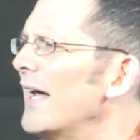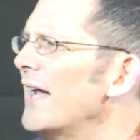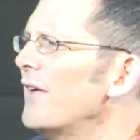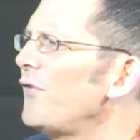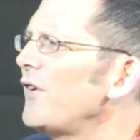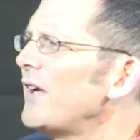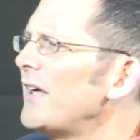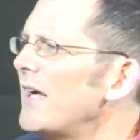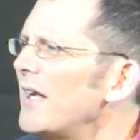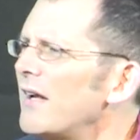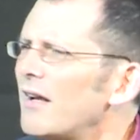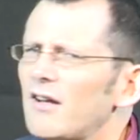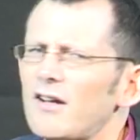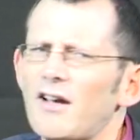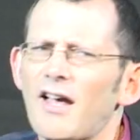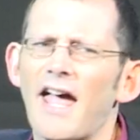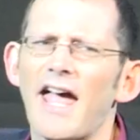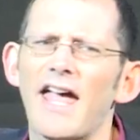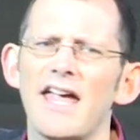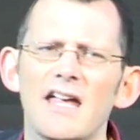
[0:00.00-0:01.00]
living in a
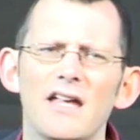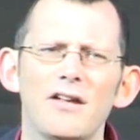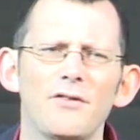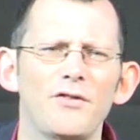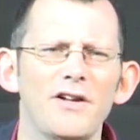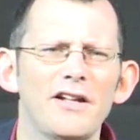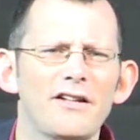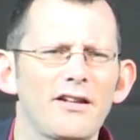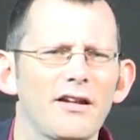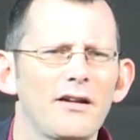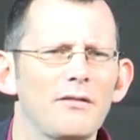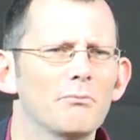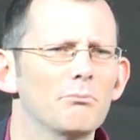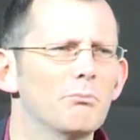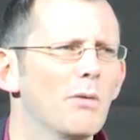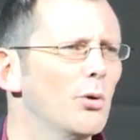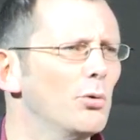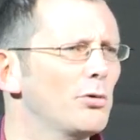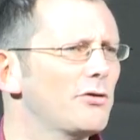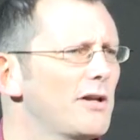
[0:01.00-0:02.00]
cave, eating
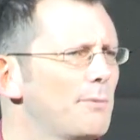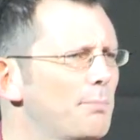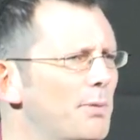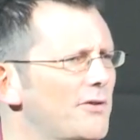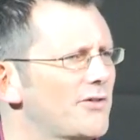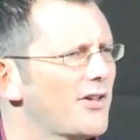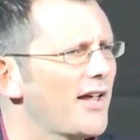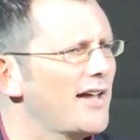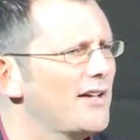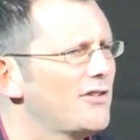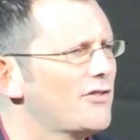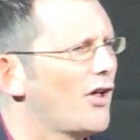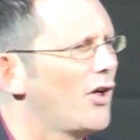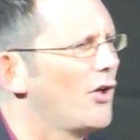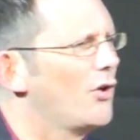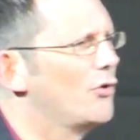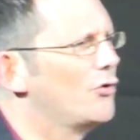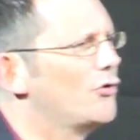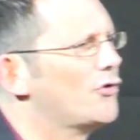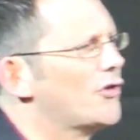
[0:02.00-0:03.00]
moldy
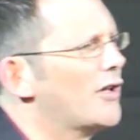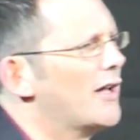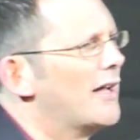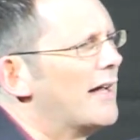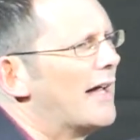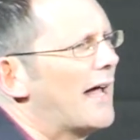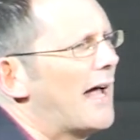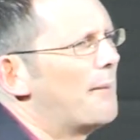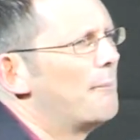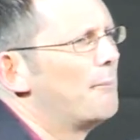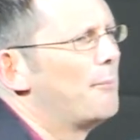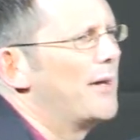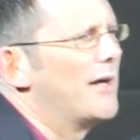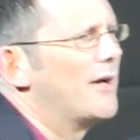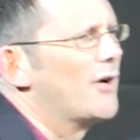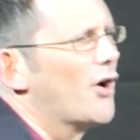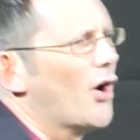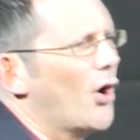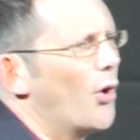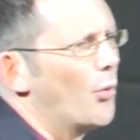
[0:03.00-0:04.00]
potatoes and
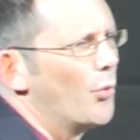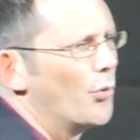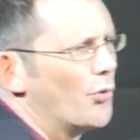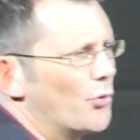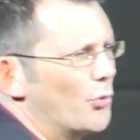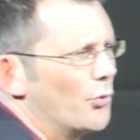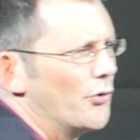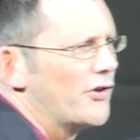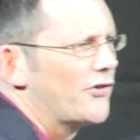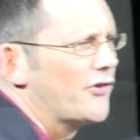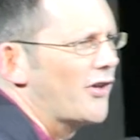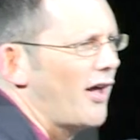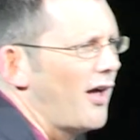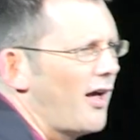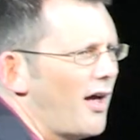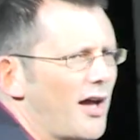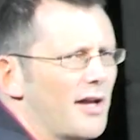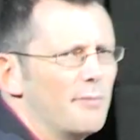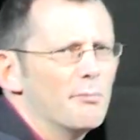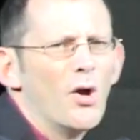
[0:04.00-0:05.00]
being cold all the
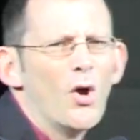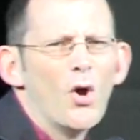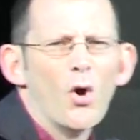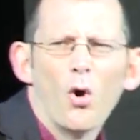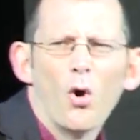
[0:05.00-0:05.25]
time?